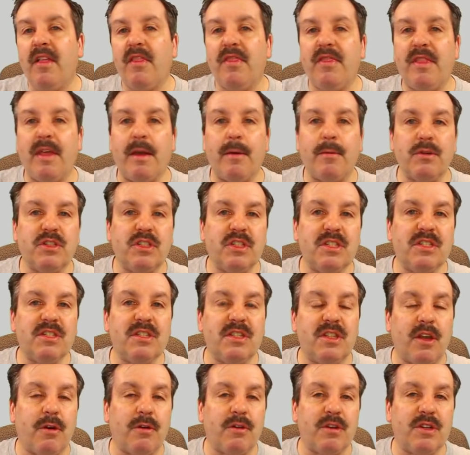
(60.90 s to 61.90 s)
They were
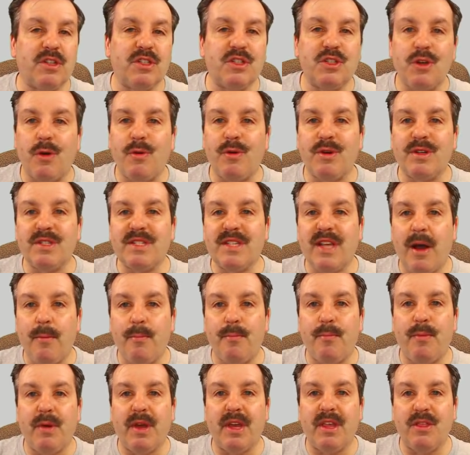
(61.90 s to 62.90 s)
just there to show us
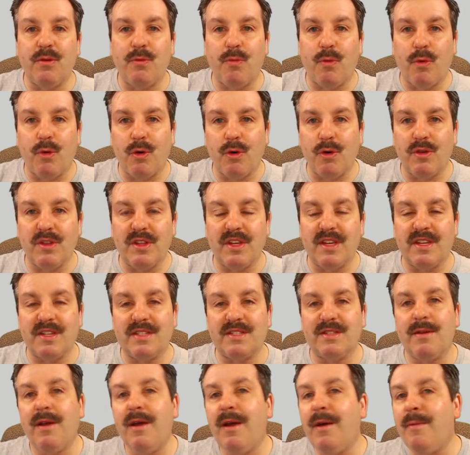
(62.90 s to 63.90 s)
how big the world
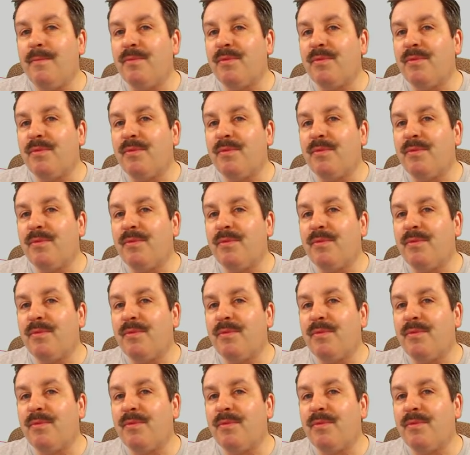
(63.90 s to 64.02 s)
is.